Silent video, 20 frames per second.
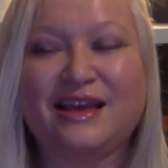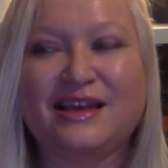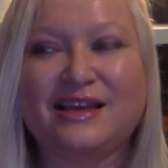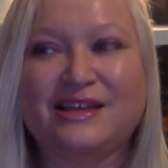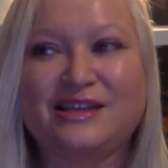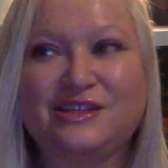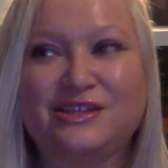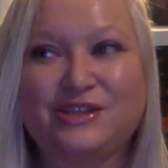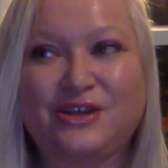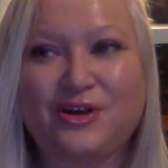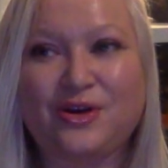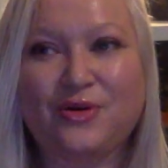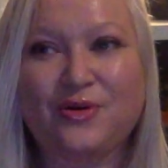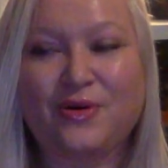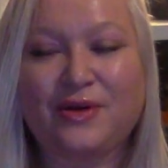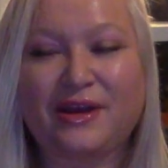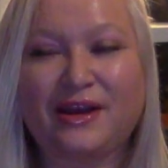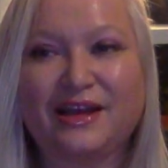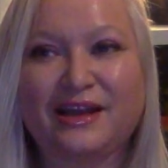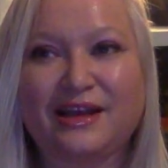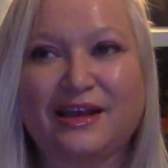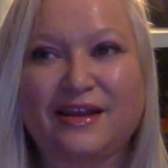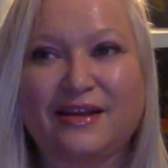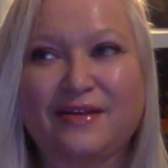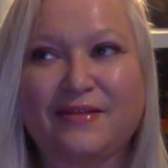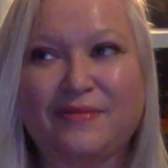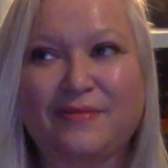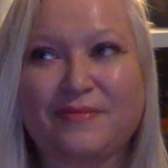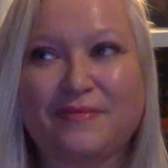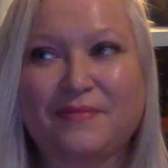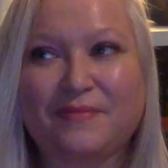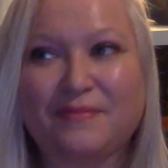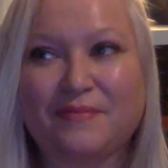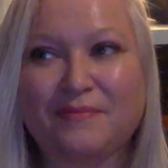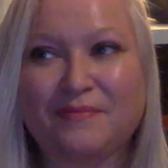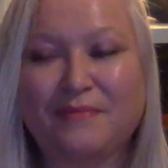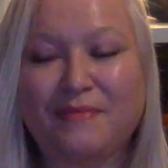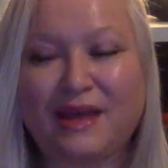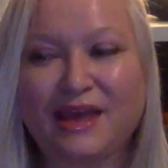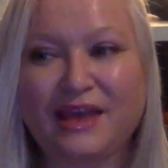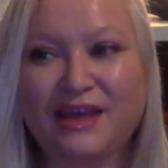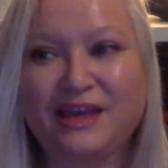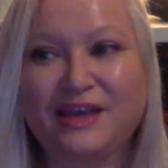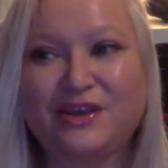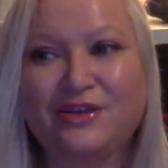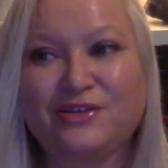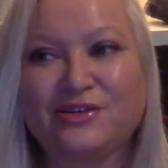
So making